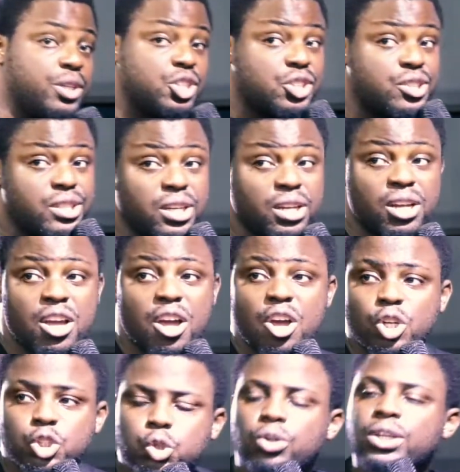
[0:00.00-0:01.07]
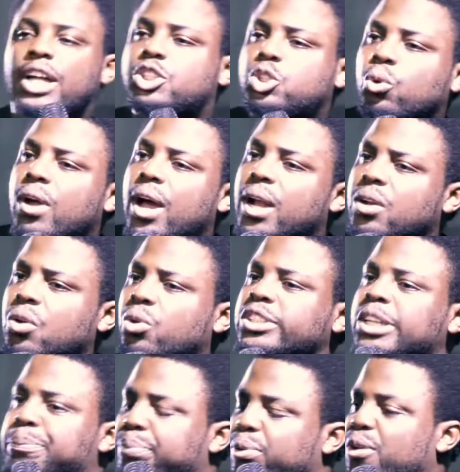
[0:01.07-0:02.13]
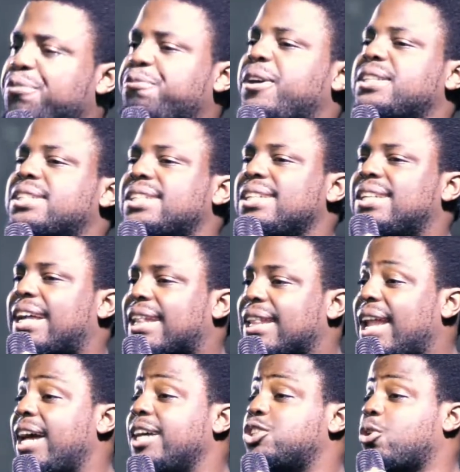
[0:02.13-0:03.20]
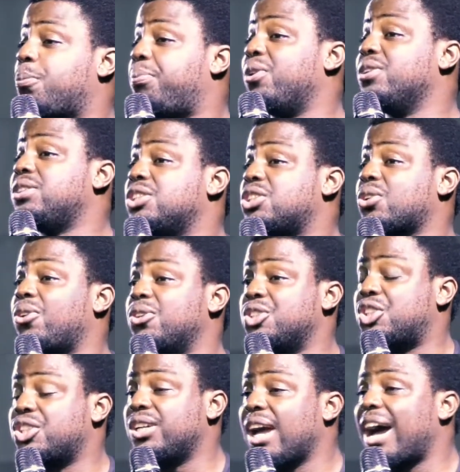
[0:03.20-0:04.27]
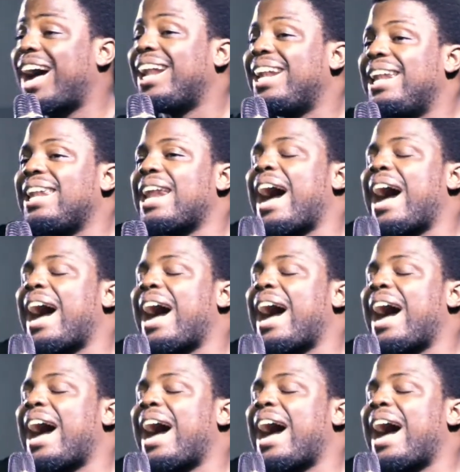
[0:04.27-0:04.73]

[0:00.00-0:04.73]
history so that you can know the prophecy that lies upon this country and